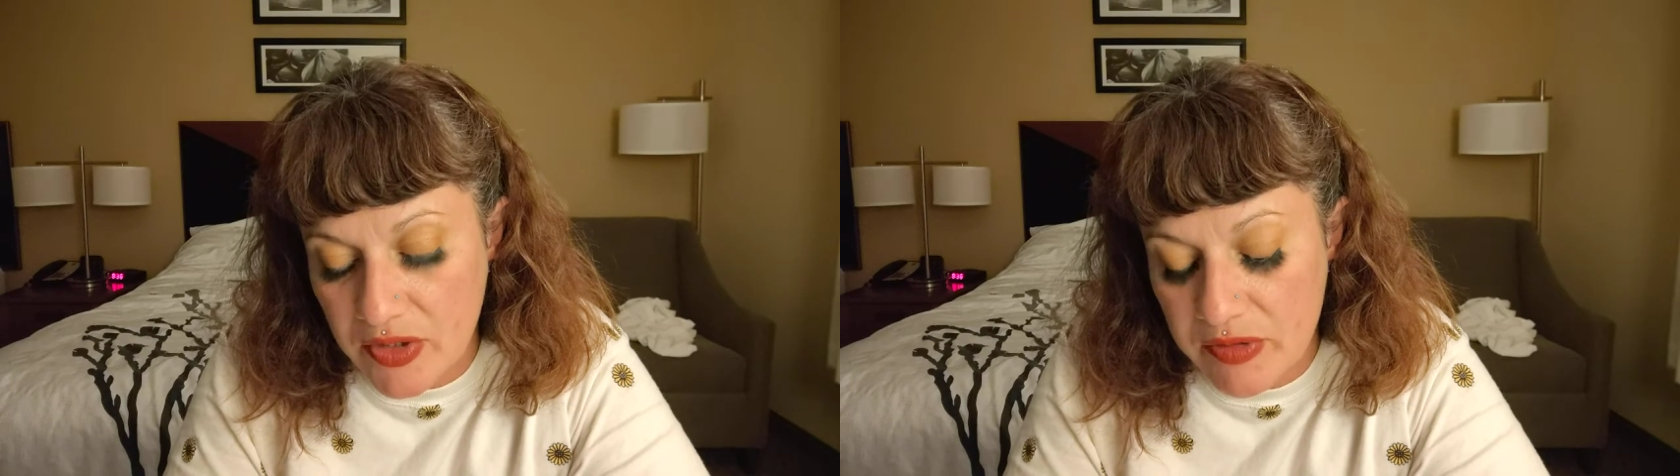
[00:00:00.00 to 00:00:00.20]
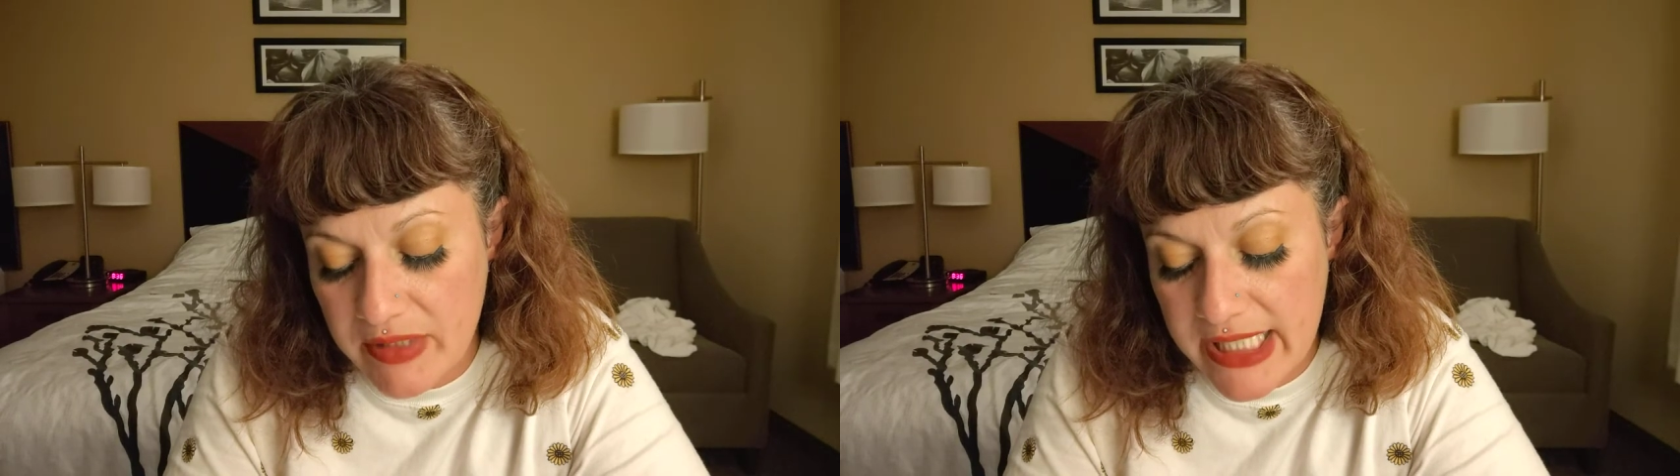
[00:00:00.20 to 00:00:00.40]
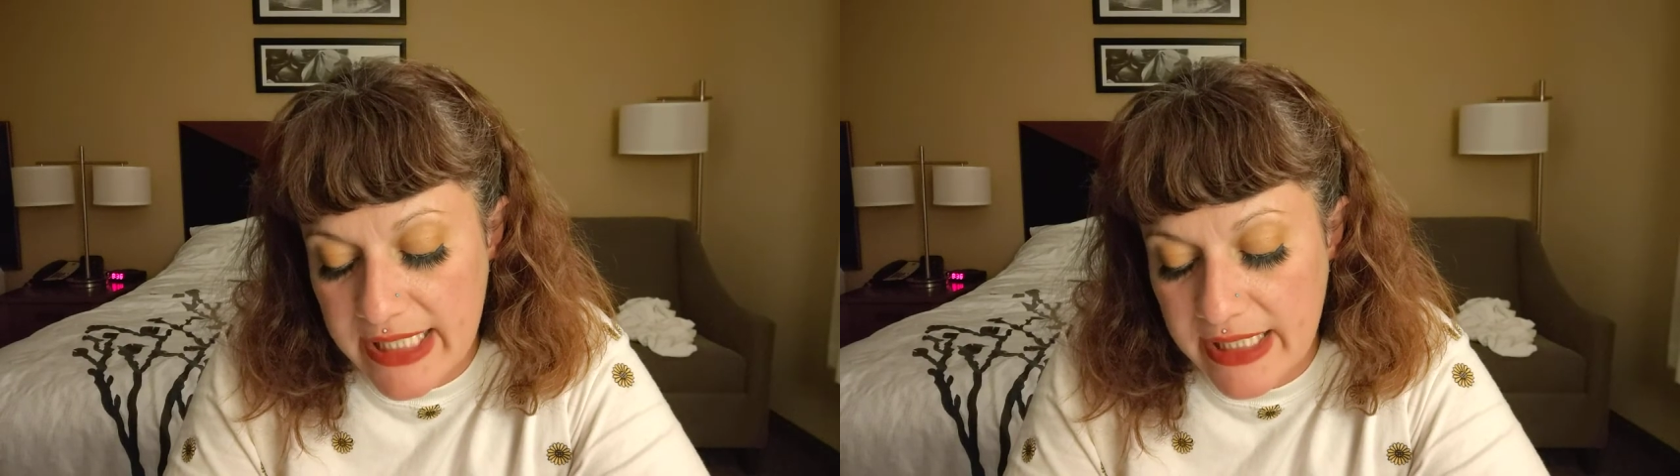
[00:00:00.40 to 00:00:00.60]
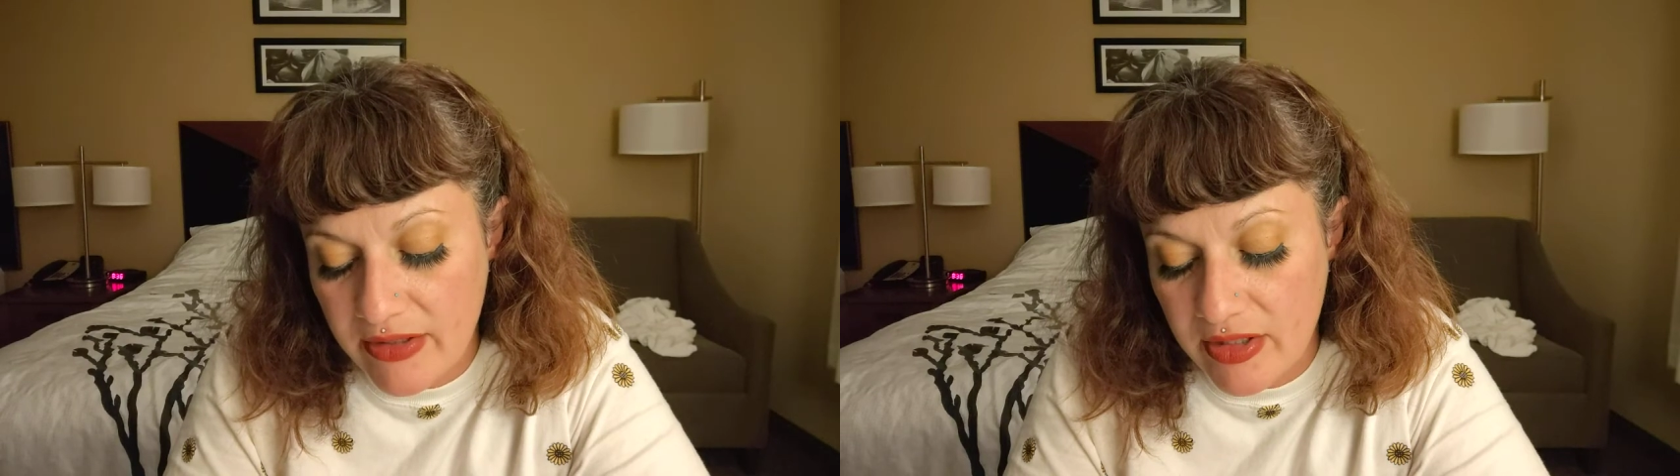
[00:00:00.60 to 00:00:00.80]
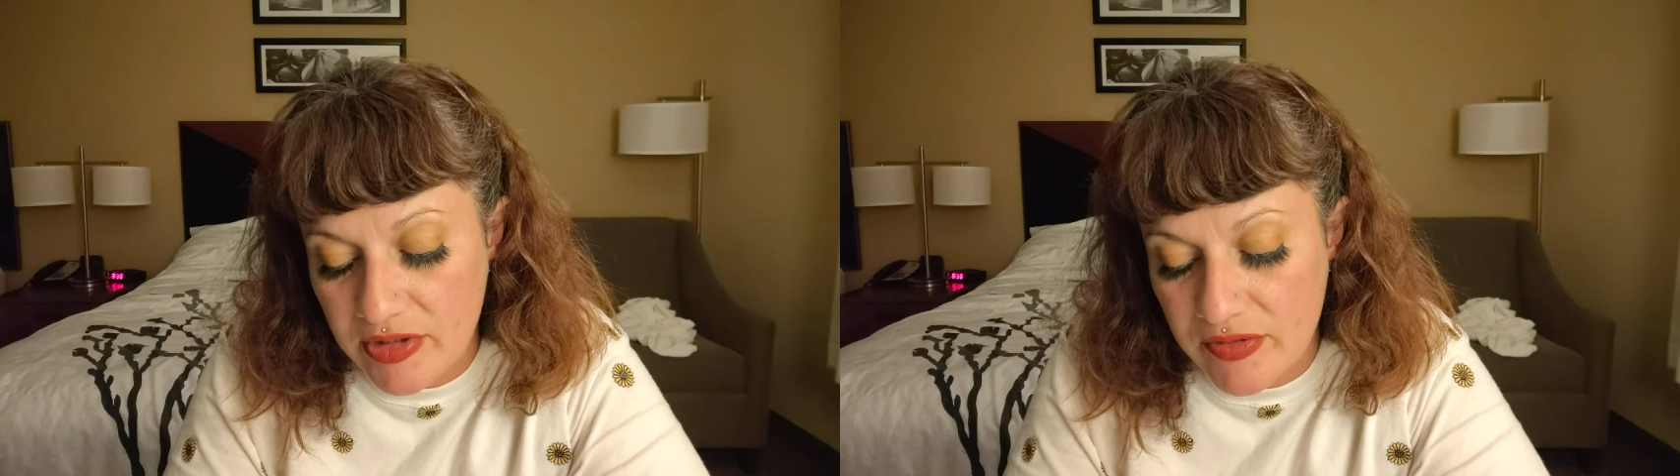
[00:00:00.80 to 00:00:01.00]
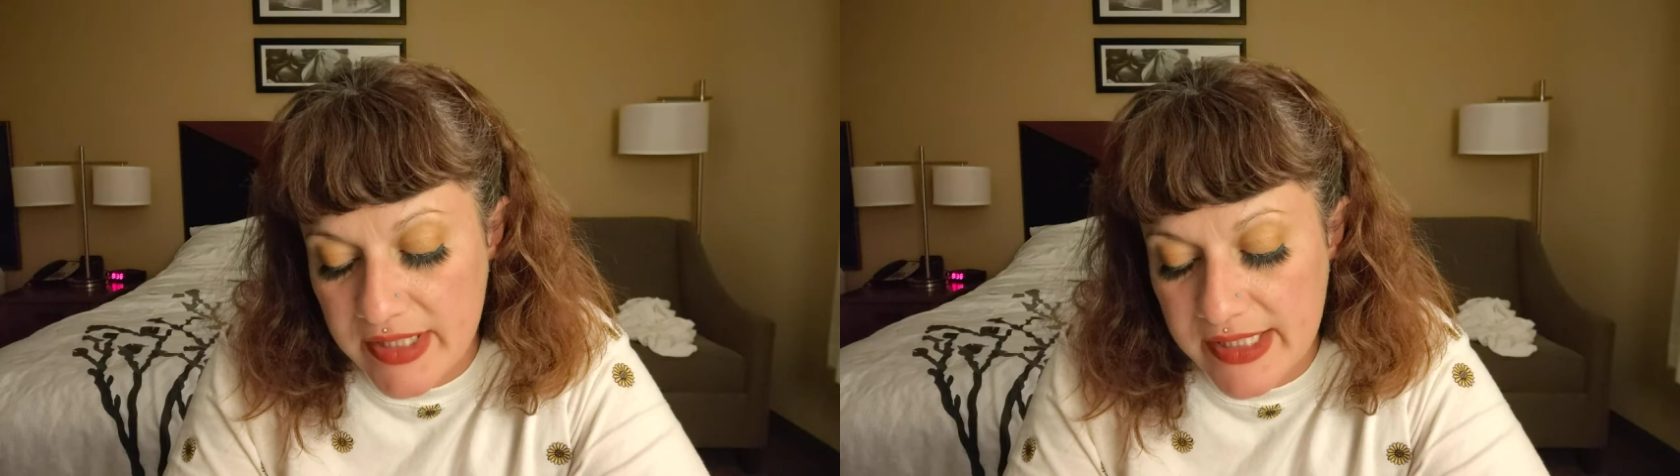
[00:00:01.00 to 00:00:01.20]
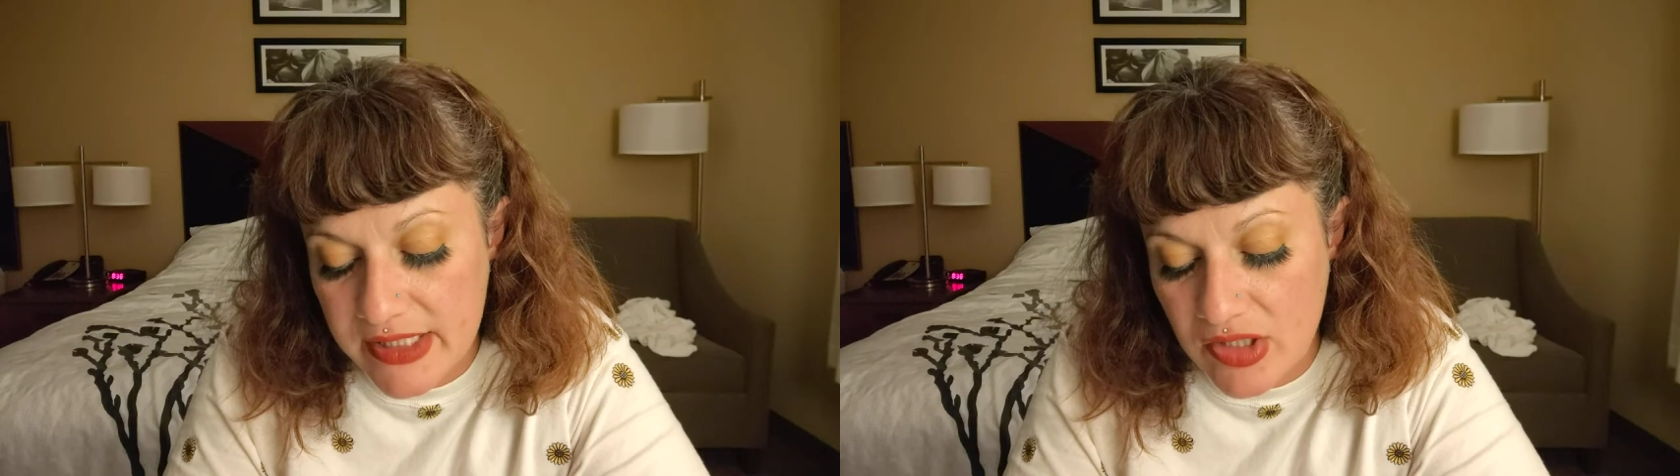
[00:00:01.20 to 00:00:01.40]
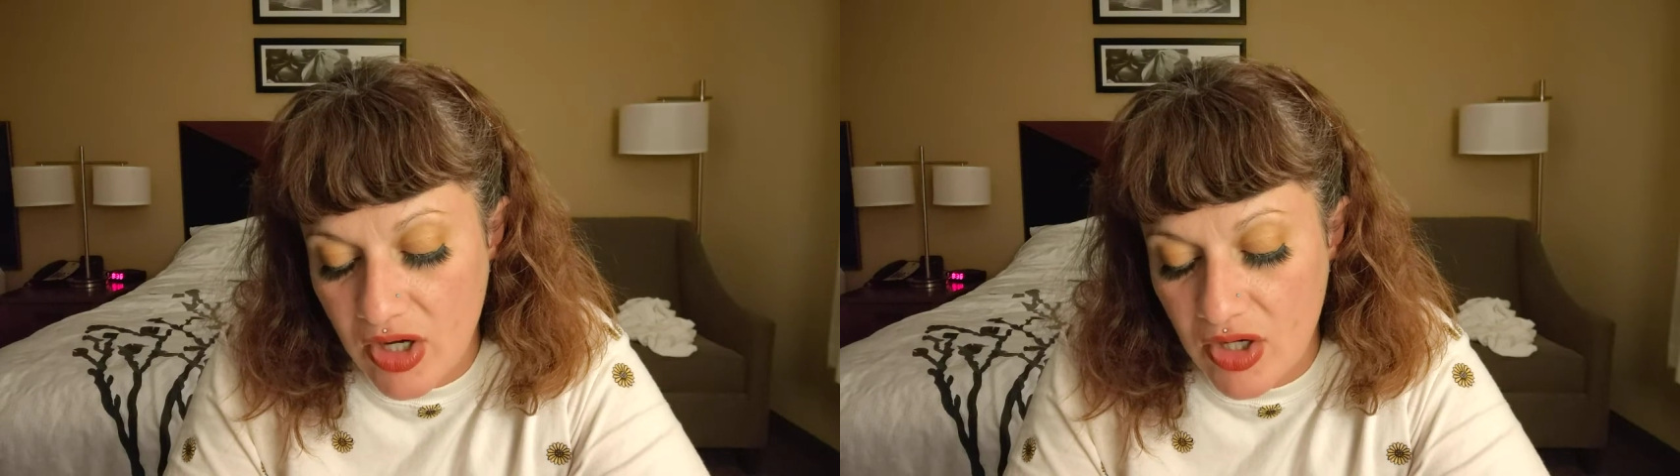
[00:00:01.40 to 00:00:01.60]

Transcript: unique characteristics